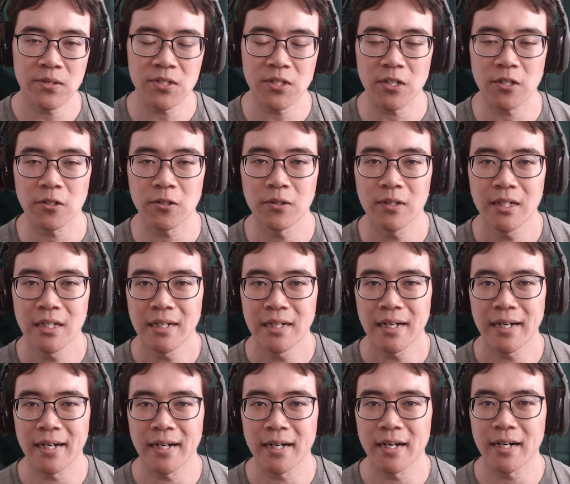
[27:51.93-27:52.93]
So
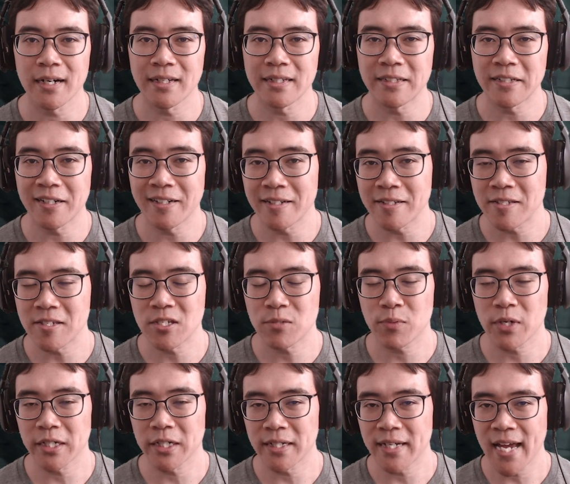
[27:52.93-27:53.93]
the audience is
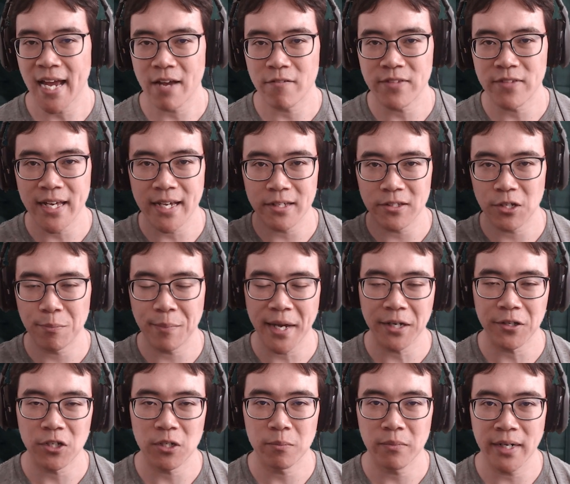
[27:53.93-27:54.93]
probably going to have that in their
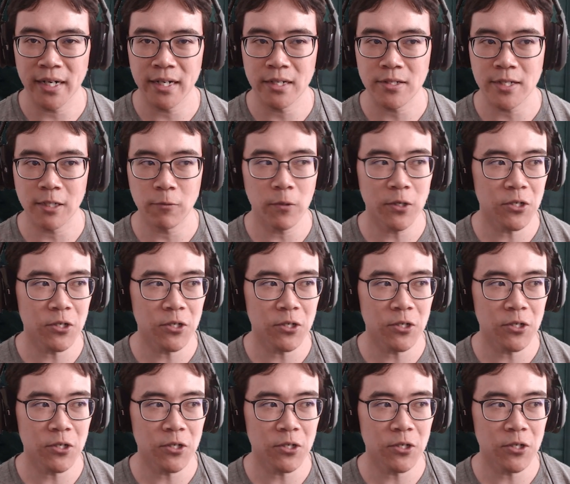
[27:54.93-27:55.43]
back of their mind saying,